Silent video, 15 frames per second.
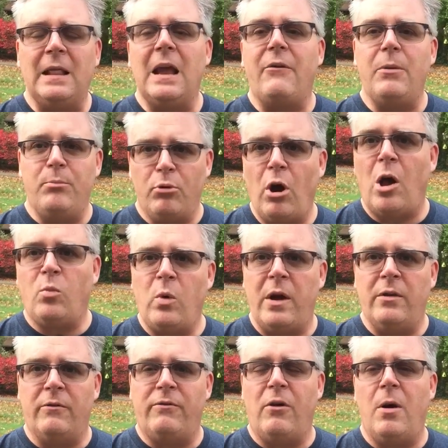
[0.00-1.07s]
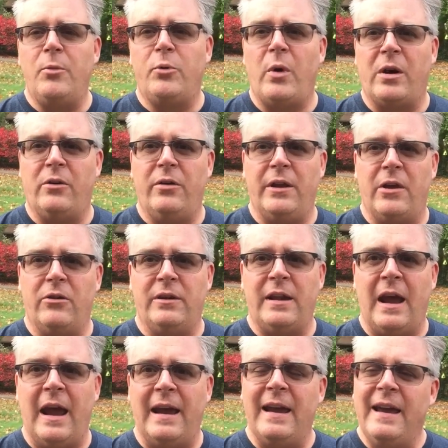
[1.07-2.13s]
Larry Broadway, the farm director, the other
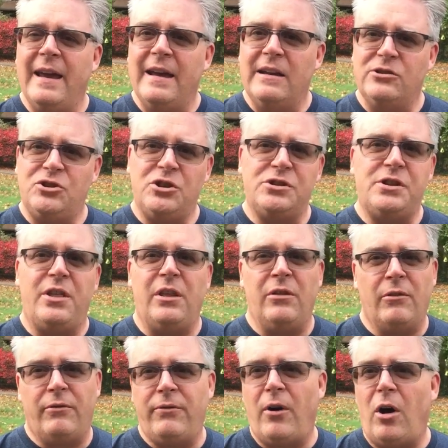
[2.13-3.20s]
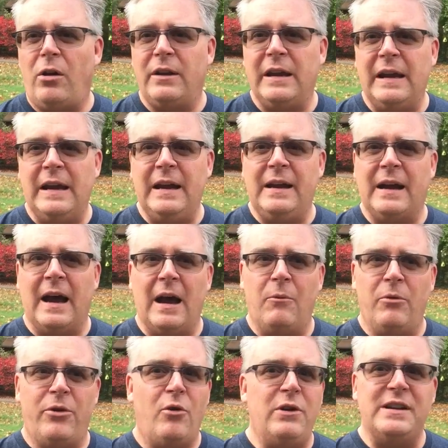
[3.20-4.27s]
day. It's just that in the fall league,
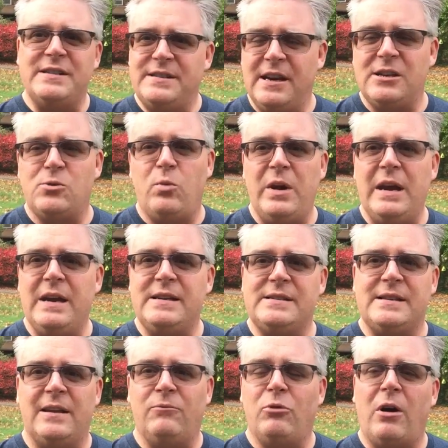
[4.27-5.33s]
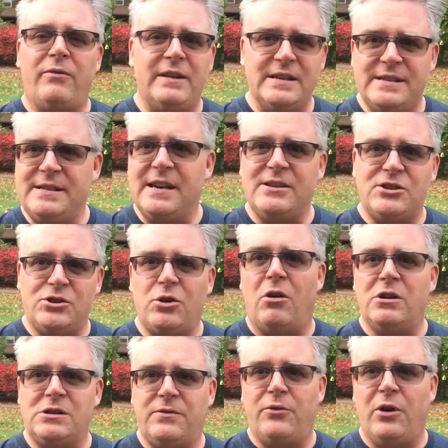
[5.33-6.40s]
with only 6 weeks and roughly 6
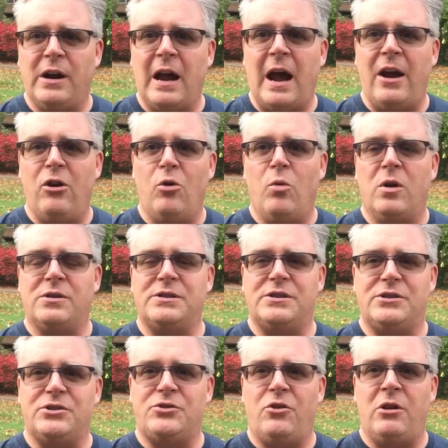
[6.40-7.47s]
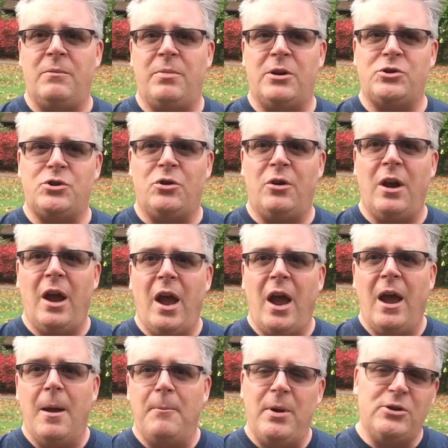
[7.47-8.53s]
starts for a guy who works as a starting pitcher,
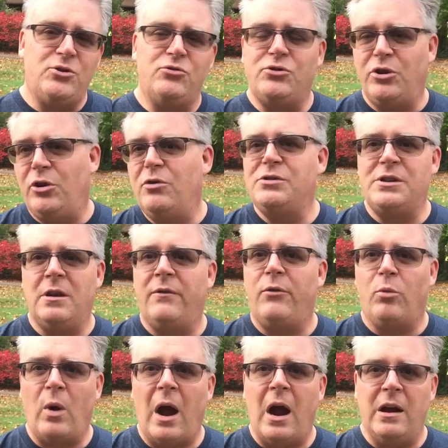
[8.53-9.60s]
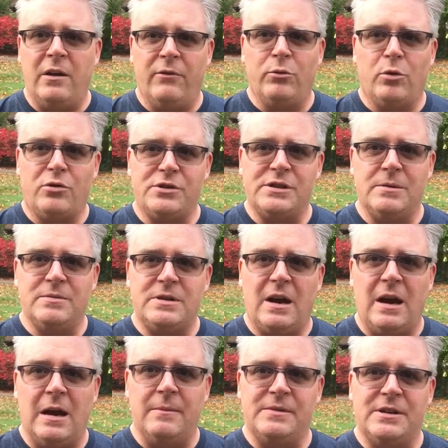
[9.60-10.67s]
pitchers are used in a variety of roles
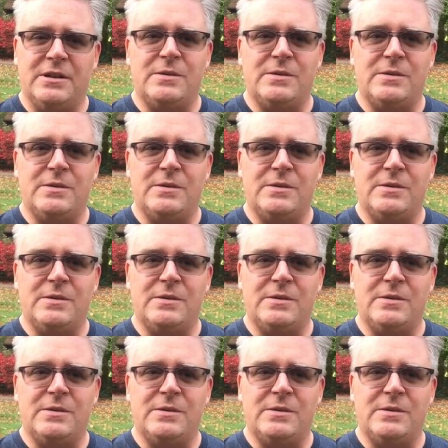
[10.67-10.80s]
sometimes.